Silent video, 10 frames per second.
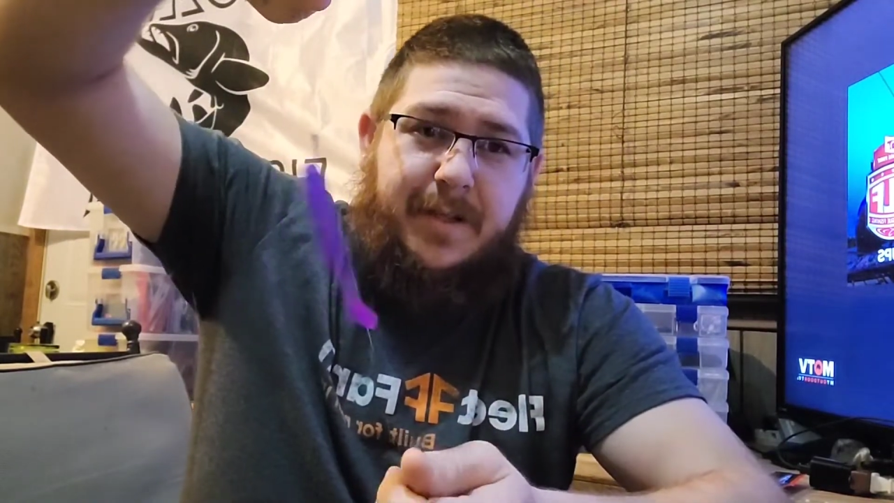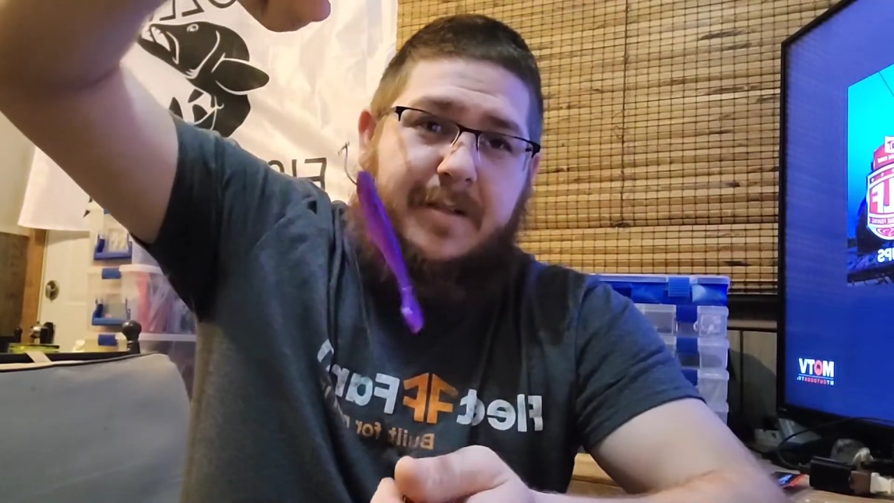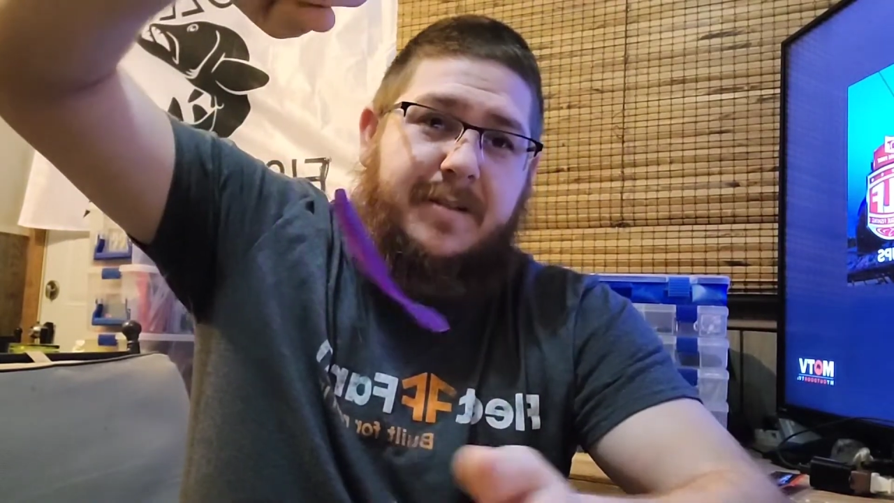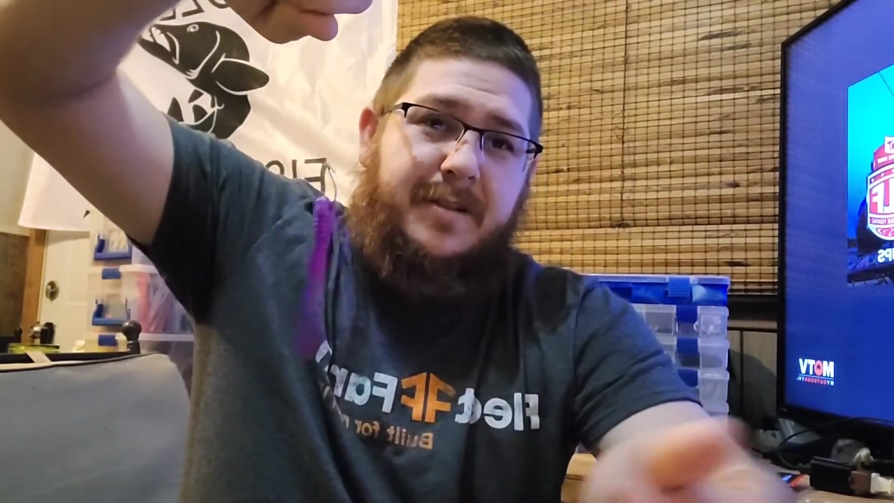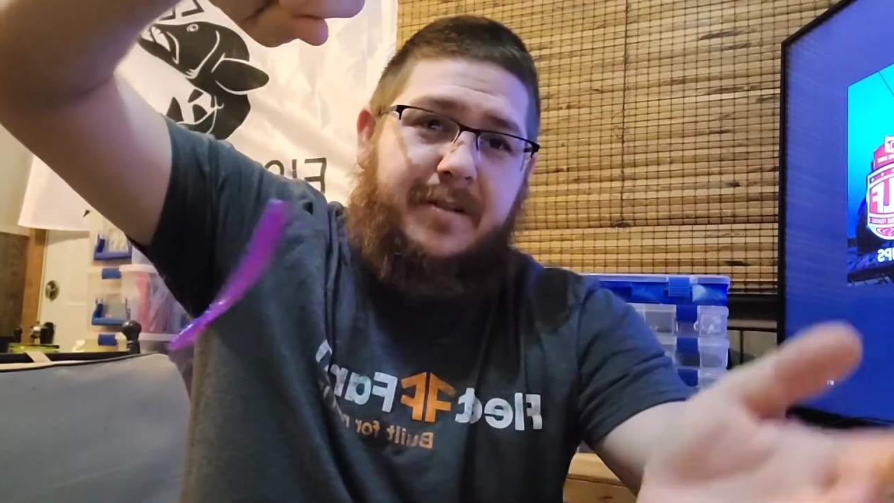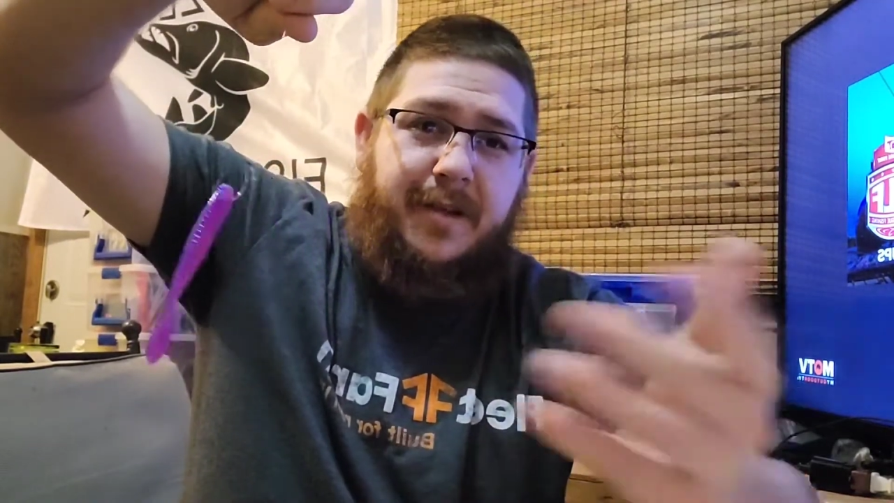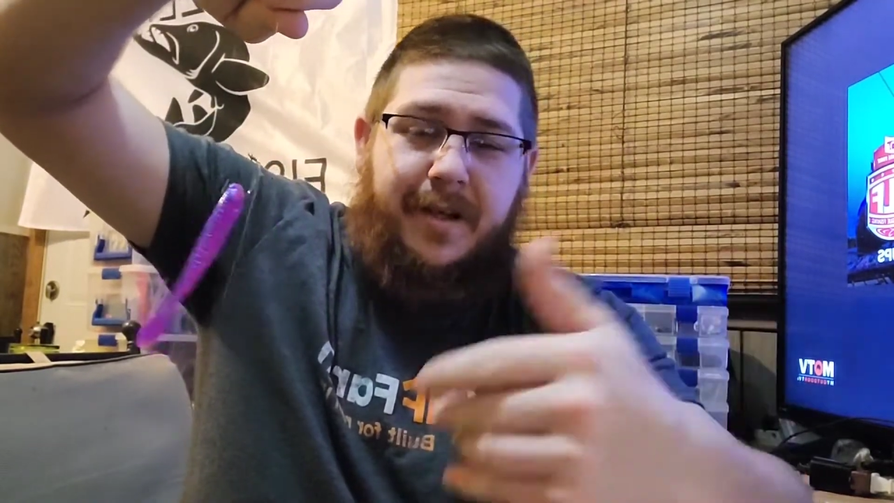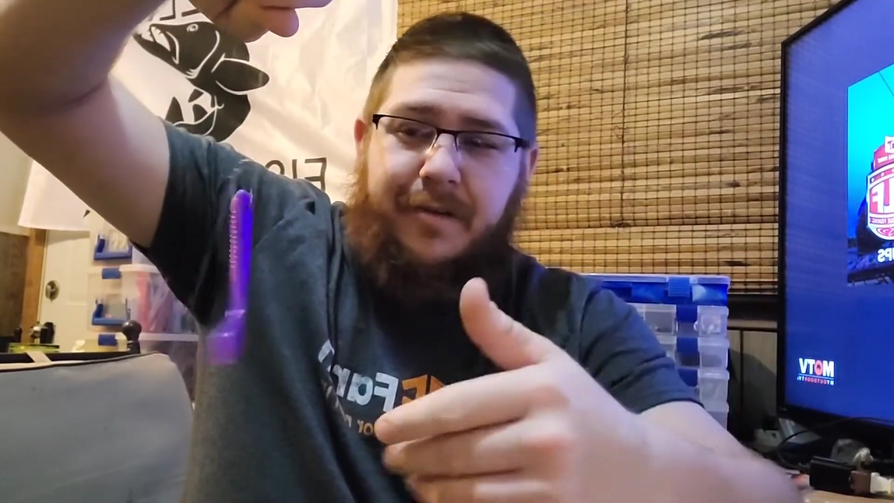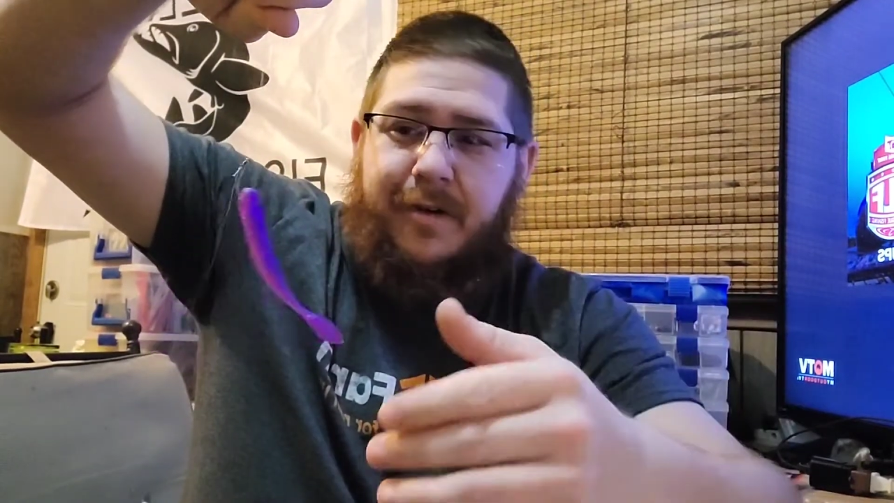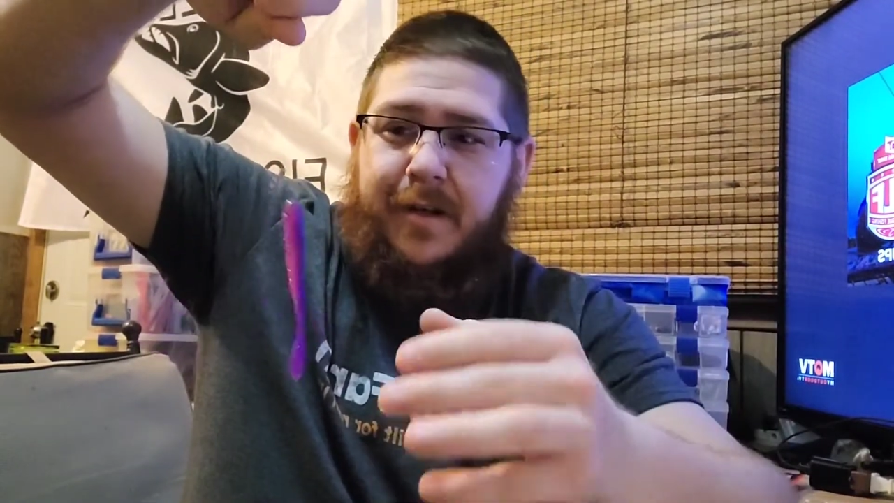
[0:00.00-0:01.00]
until you get
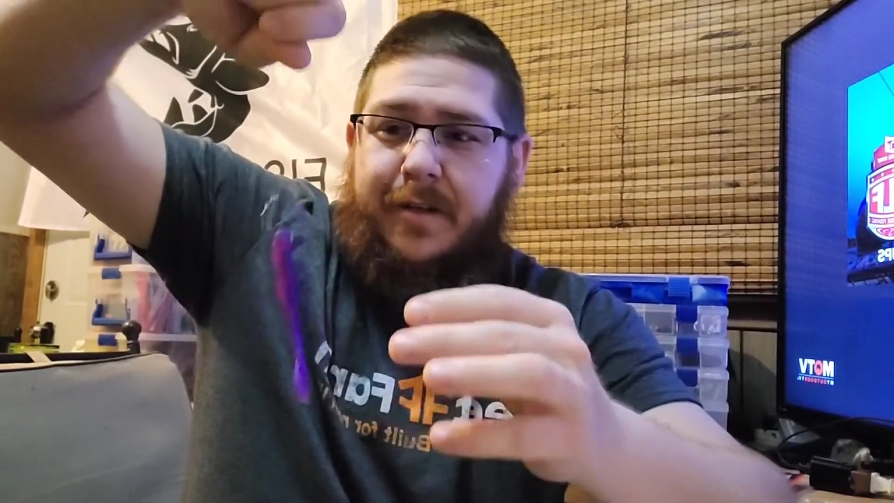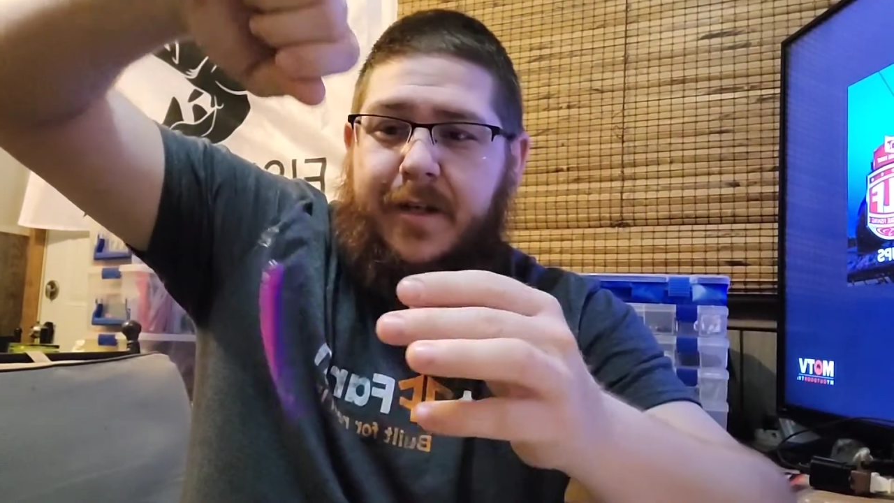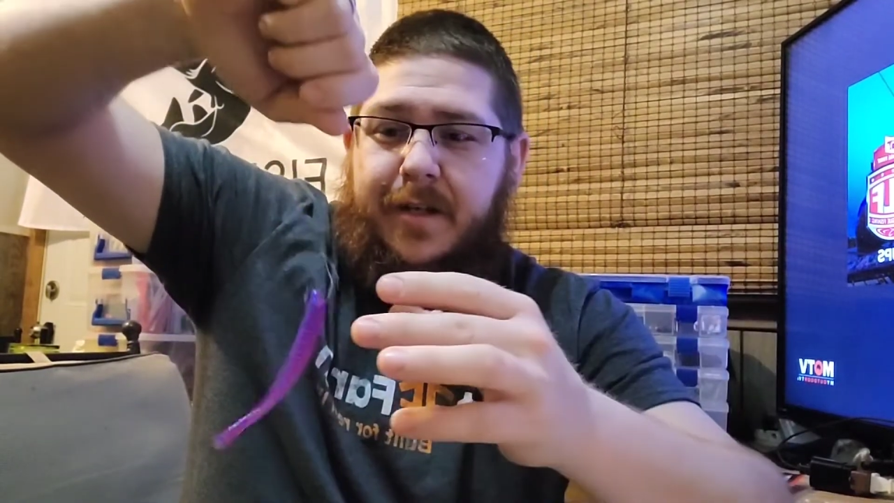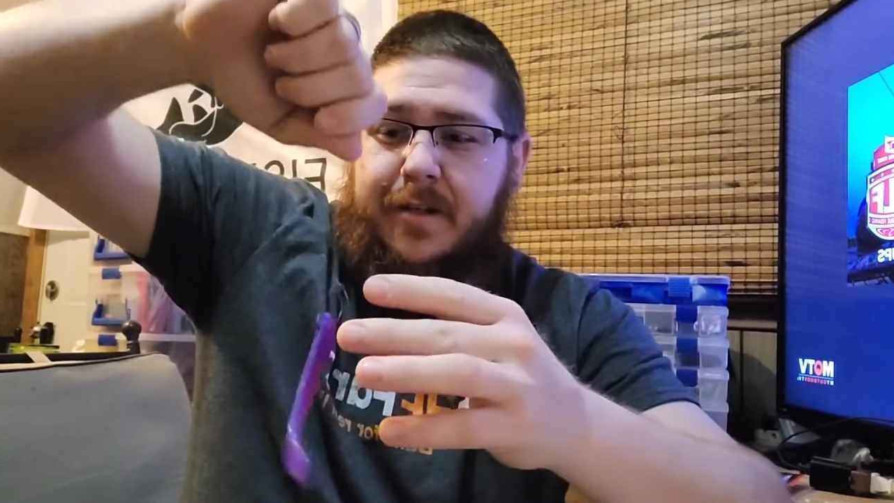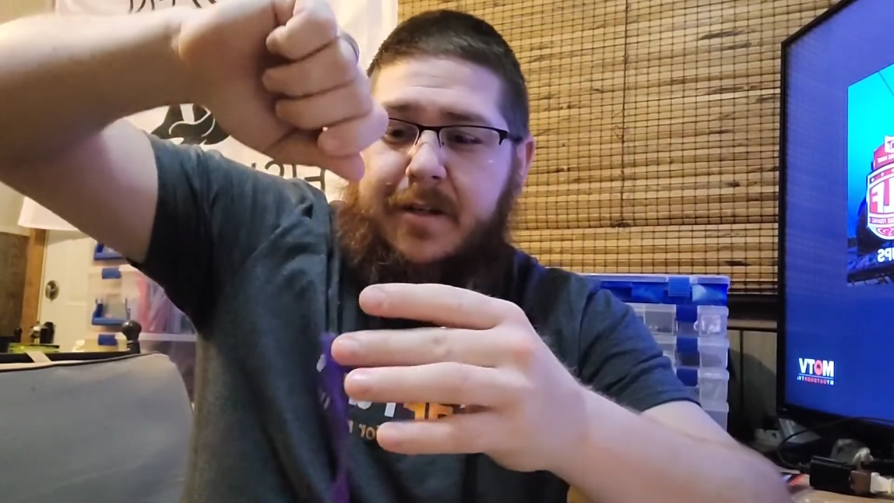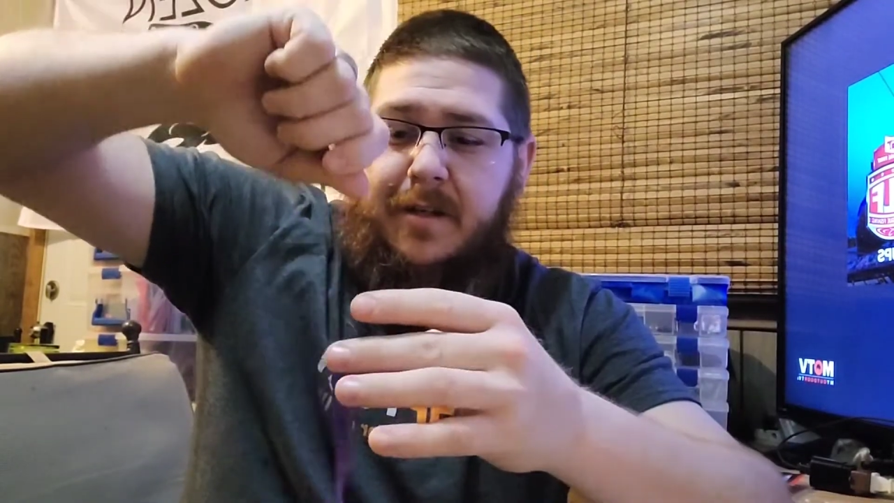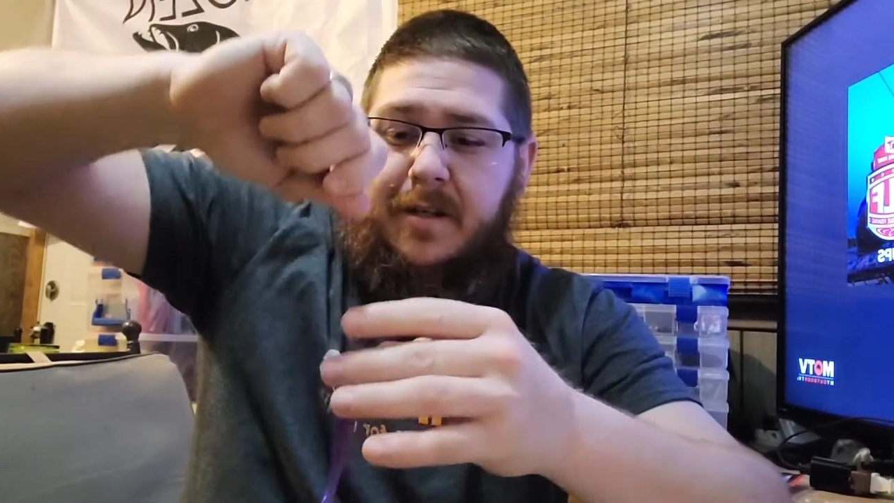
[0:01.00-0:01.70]
it reeled in.